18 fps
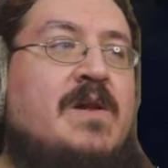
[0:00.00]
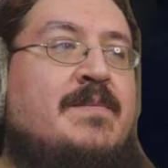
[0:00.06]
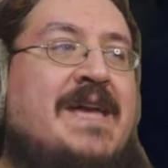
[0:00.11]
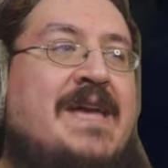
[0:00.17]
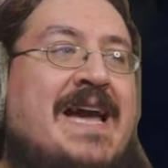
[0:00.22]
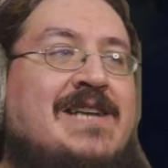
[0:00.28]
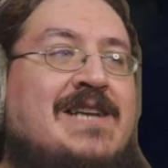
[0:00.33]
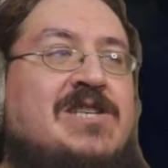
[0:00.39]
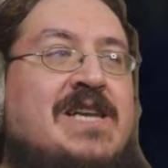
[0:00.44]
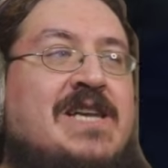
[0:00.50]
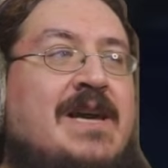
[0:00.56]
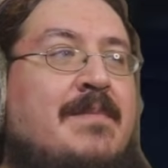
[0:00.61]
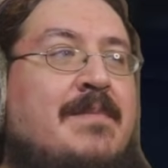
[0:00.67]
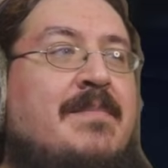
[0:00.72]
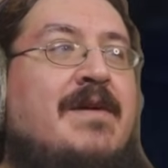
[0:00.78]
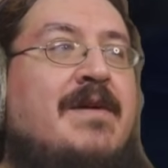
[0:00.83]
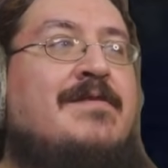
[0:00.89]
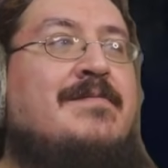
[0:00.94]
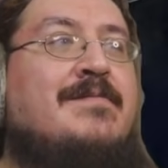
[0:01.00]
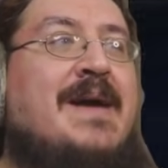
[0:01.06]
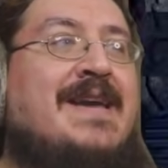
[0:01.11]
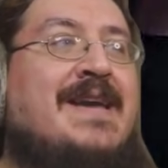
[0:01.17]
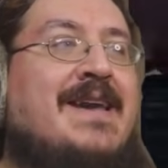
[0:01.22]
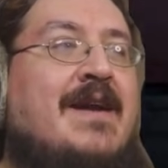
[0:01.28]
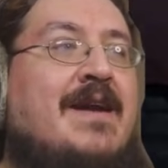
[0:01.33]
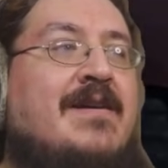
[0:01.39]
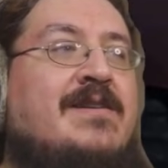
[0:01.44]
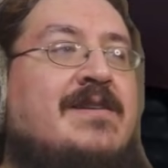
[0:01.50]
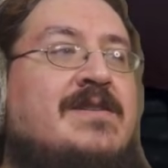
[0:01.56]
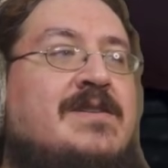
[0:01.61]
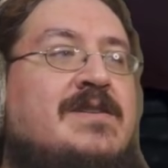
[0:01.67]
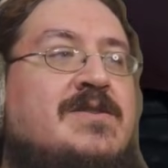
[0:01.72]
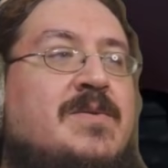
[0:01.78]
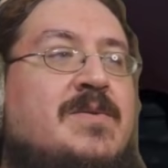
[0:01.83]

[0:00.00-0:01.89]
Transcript: be actually above my character.